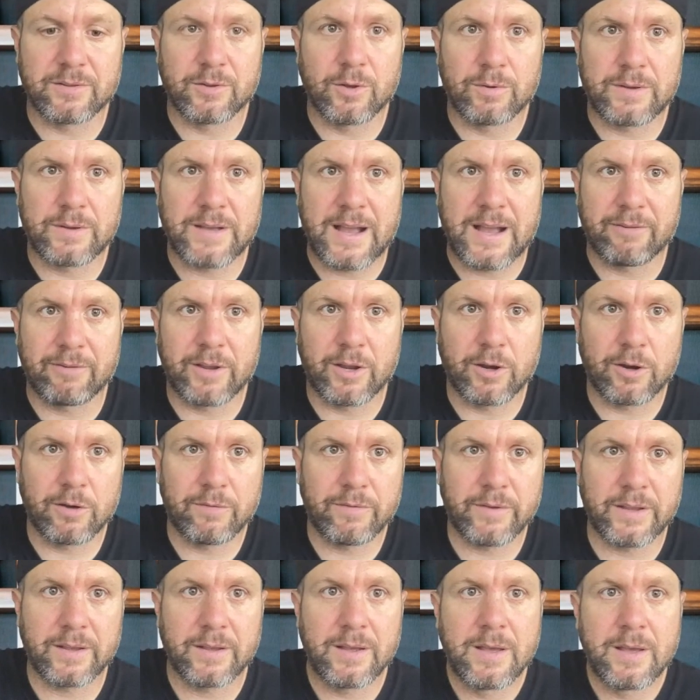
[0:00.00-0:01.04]
No Kyrie
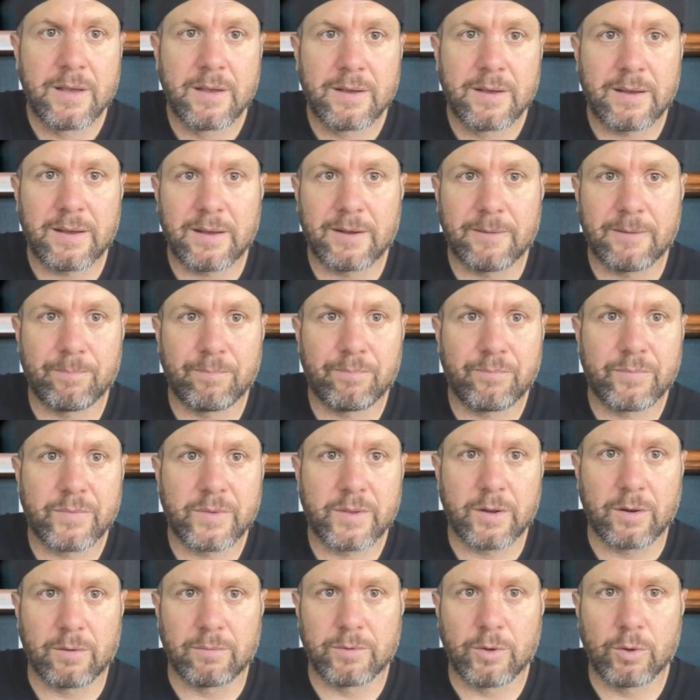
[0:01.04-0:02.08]
Irving,
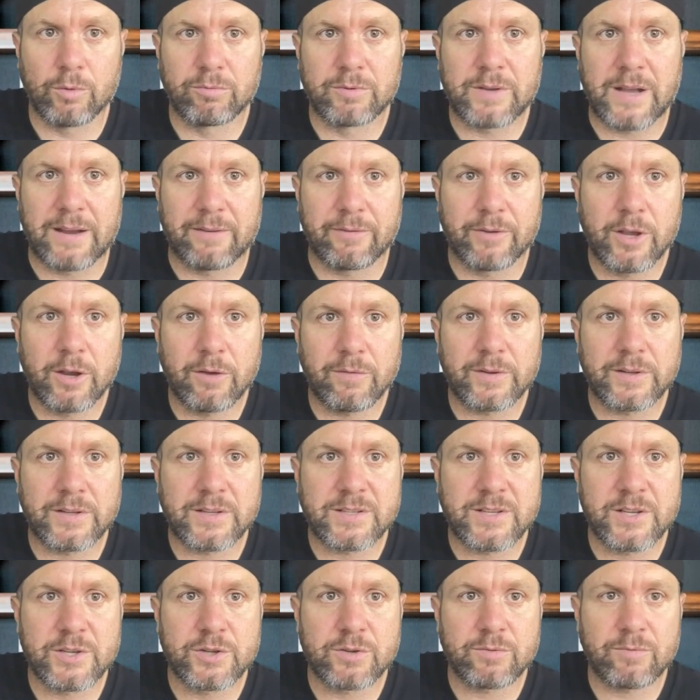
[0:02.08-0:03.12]
no Kyrie Irving
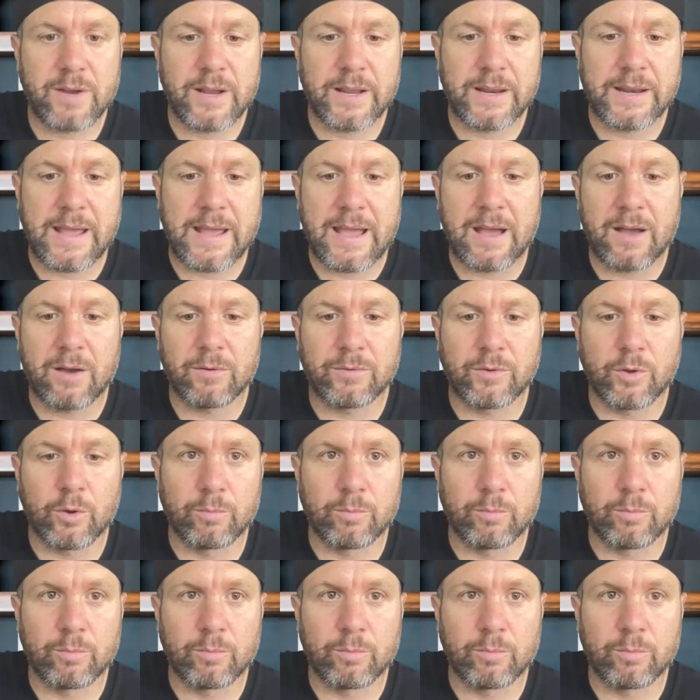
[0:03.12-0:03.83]
decision right now.